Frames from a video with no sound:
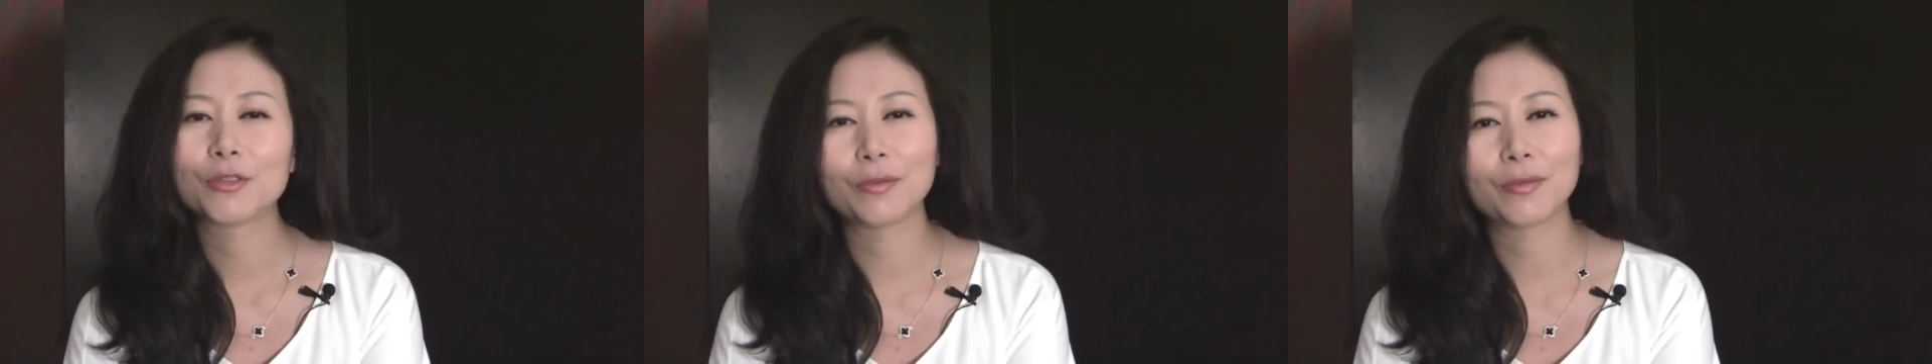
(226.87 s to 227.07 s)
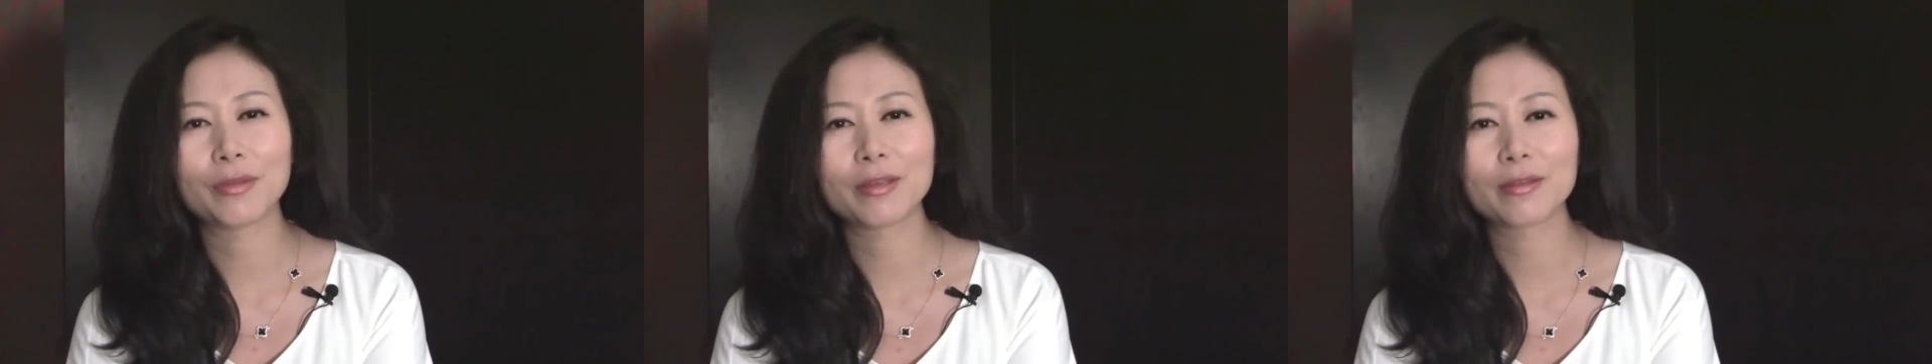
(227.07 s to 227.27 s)

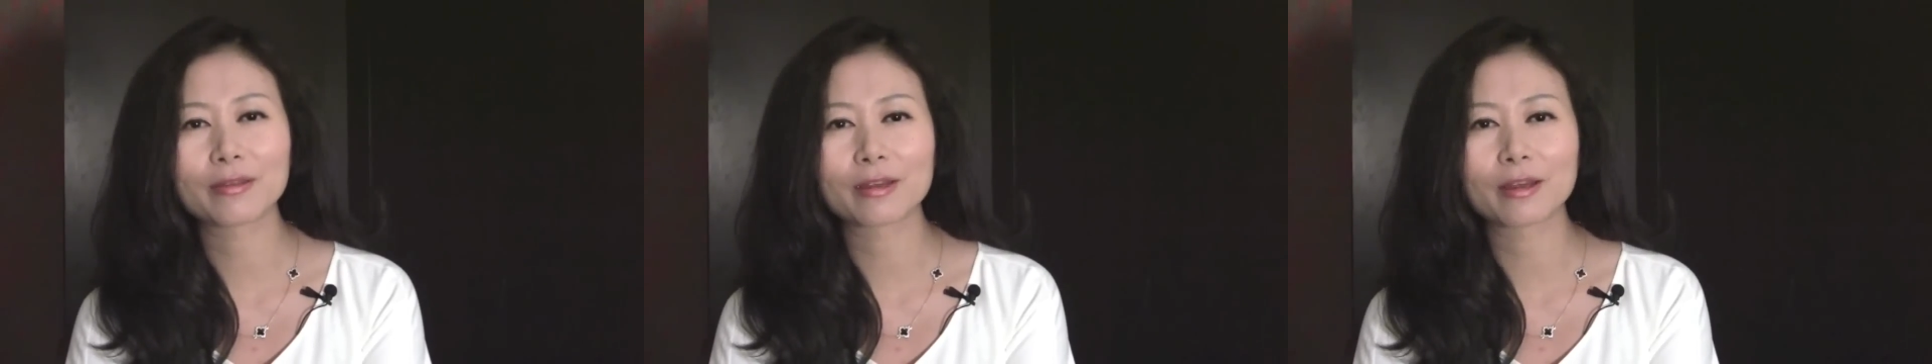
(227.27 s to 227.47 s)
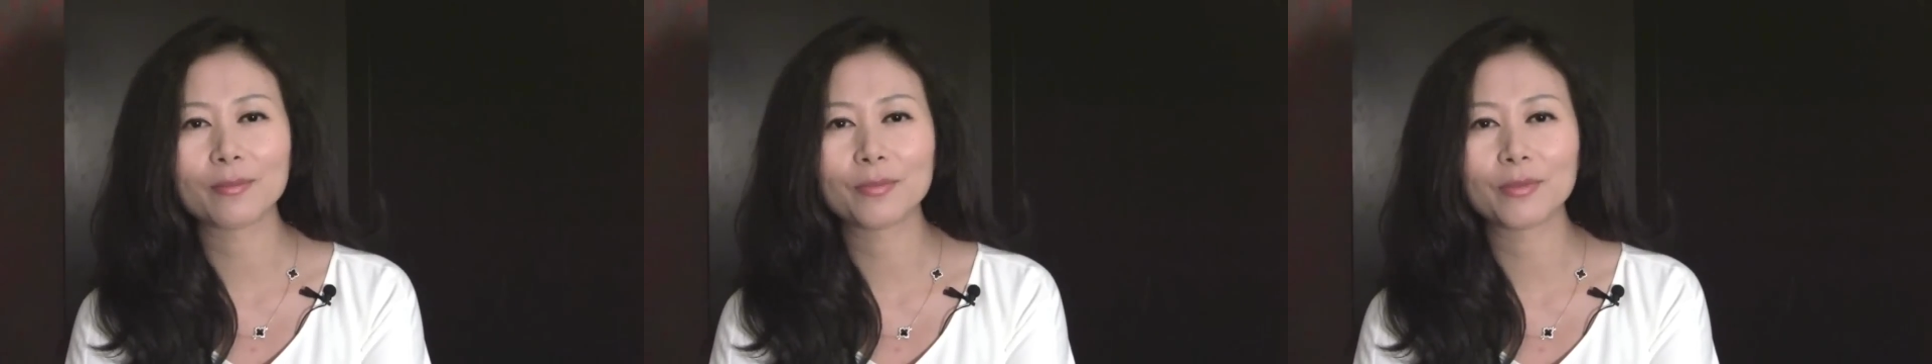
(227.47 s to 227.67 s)
Do you think
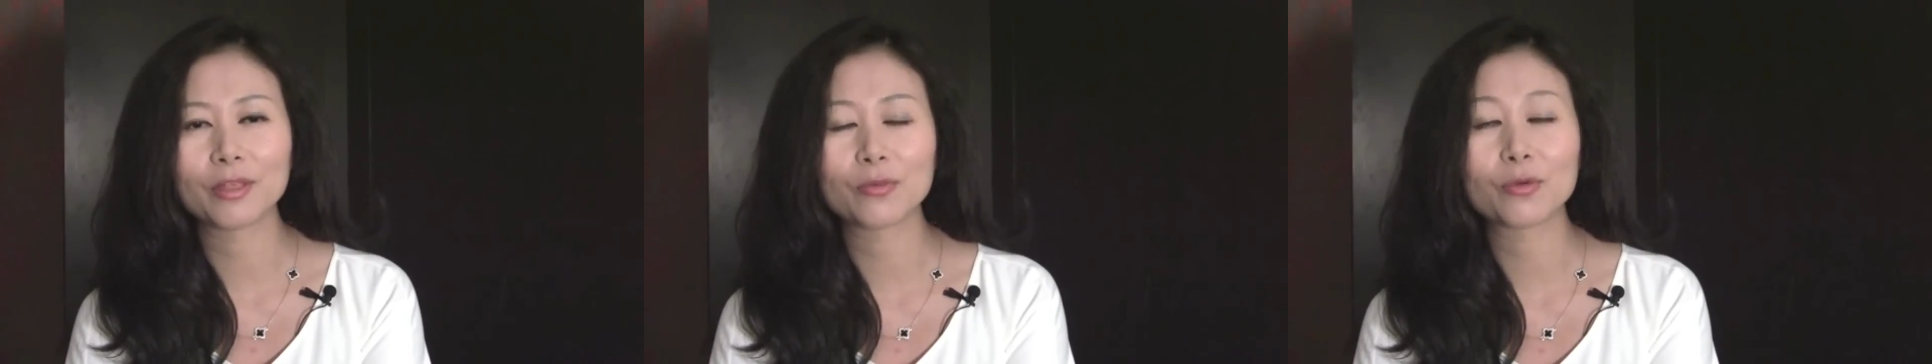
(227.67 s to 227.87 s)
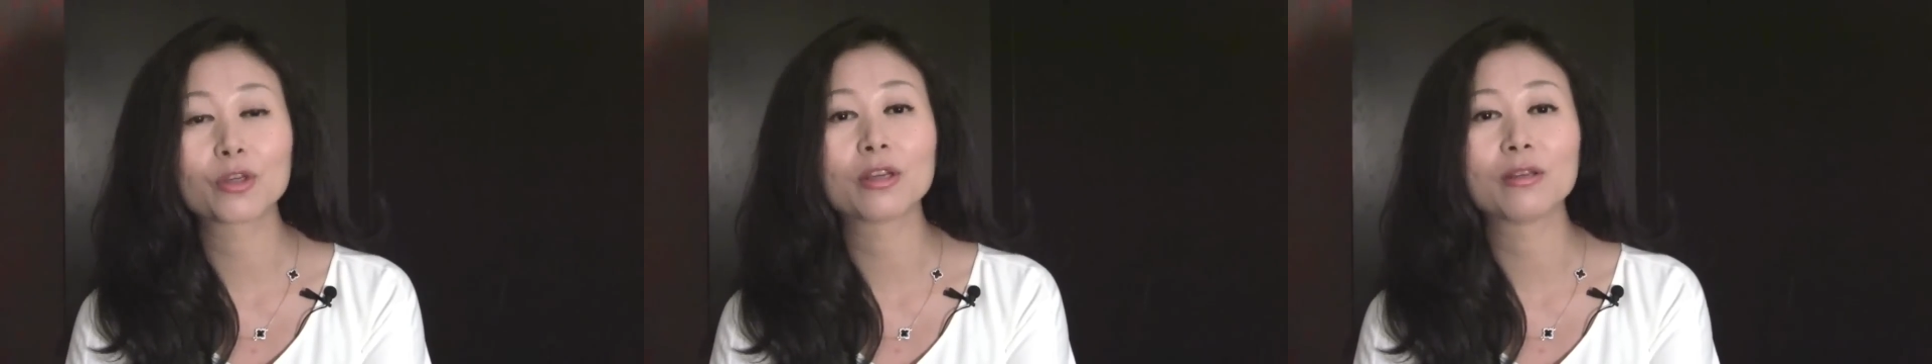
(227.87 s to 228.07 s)
the
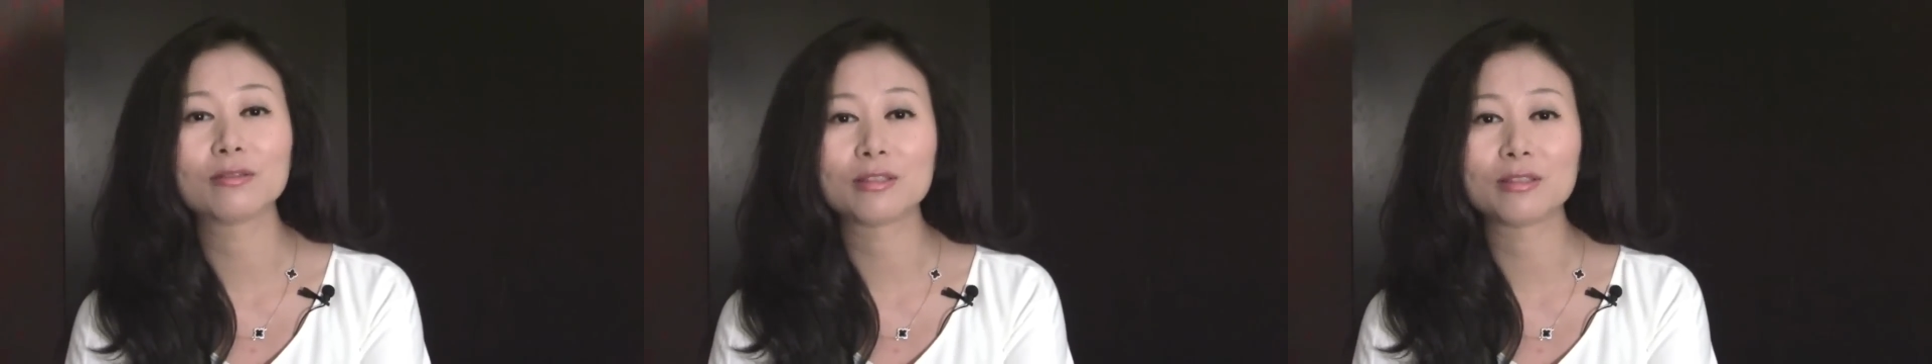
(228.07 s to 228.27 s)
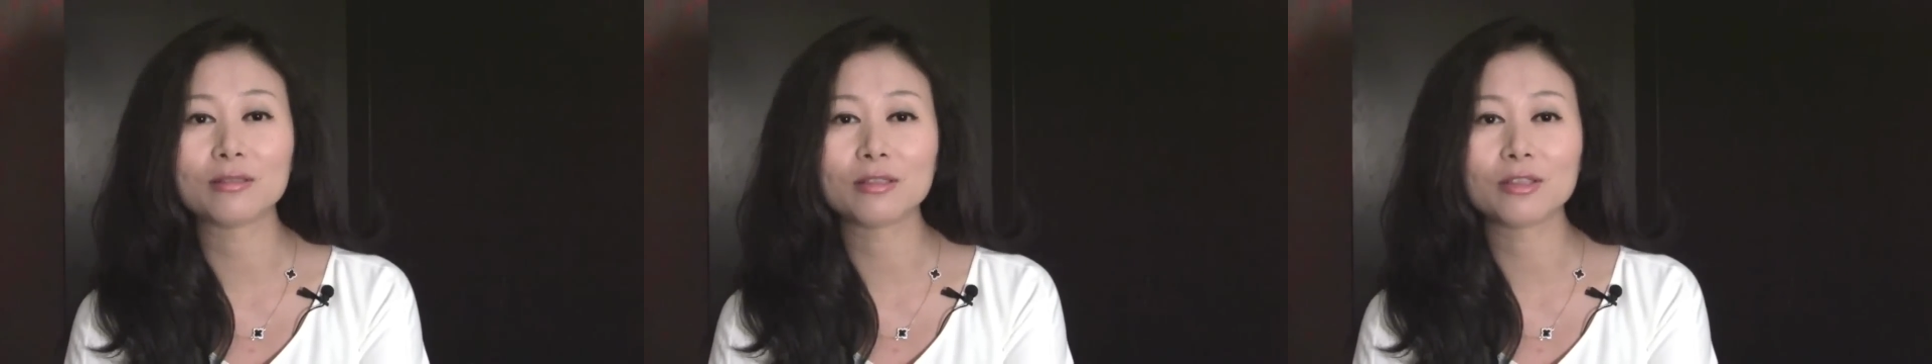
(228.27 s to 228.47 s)
company will
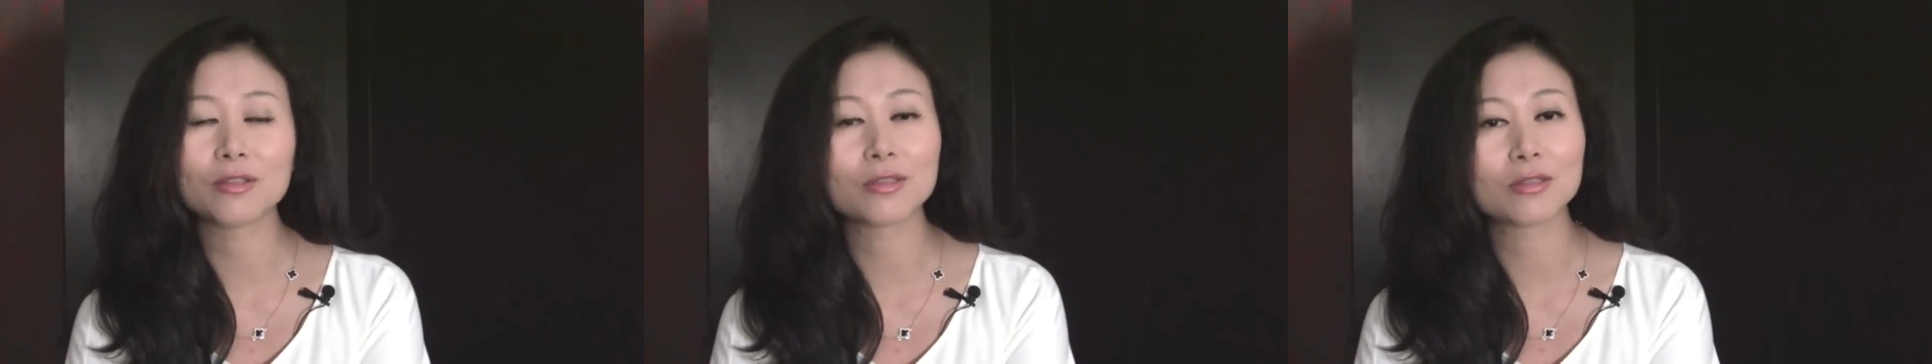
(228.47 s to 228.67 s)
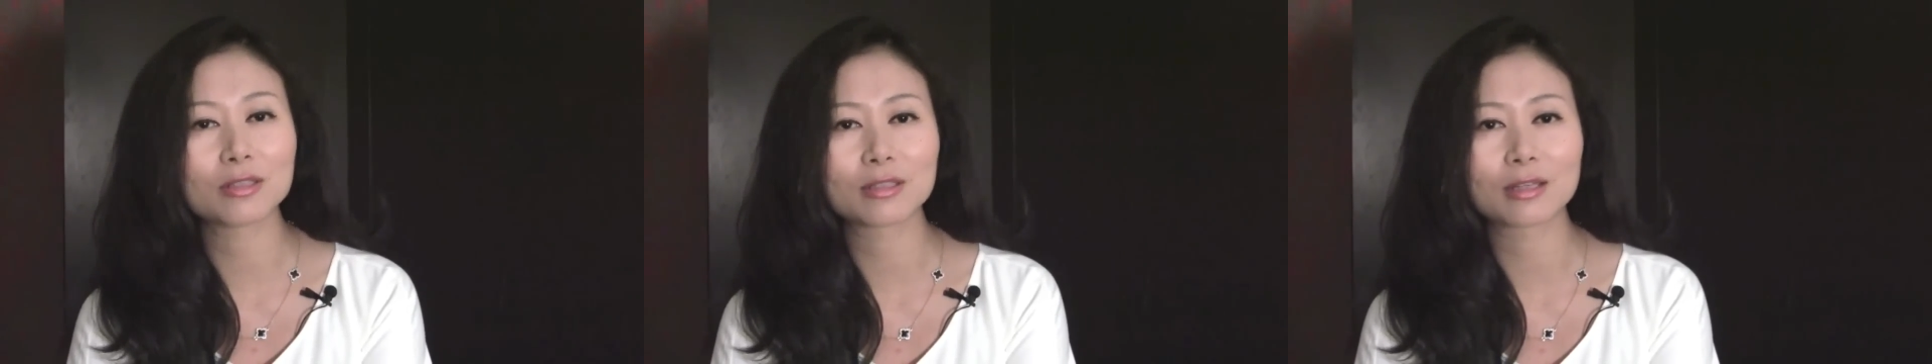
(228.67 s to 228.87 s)

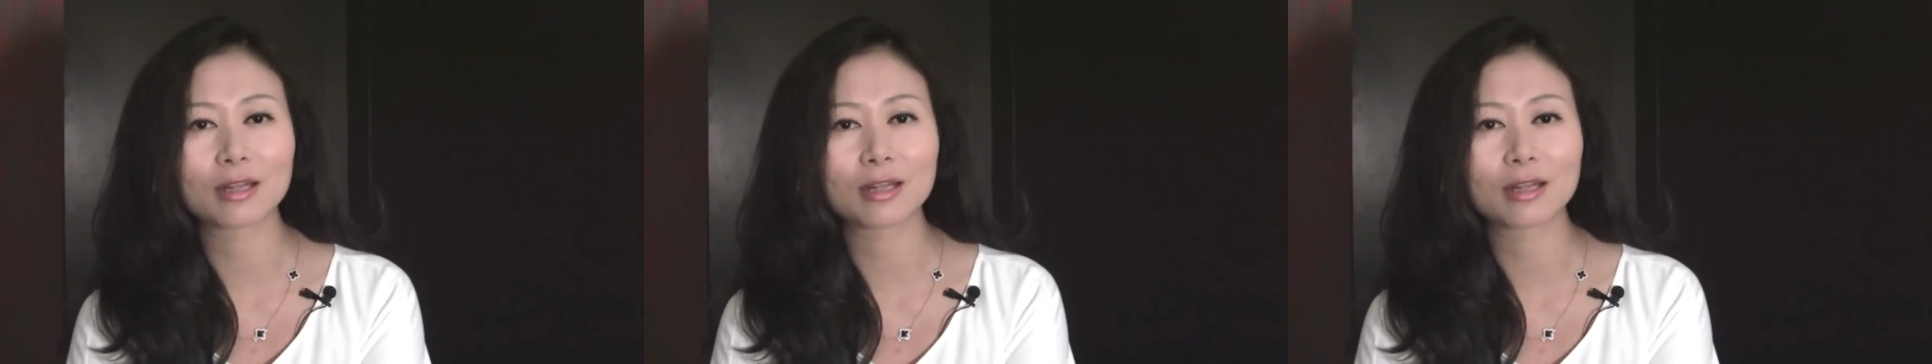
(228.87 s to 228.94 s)
continue to